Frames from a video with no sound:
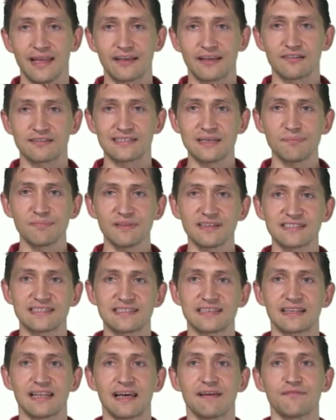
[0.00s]
At a
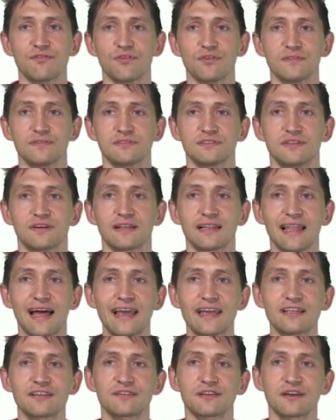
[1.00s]
simplistic level, the client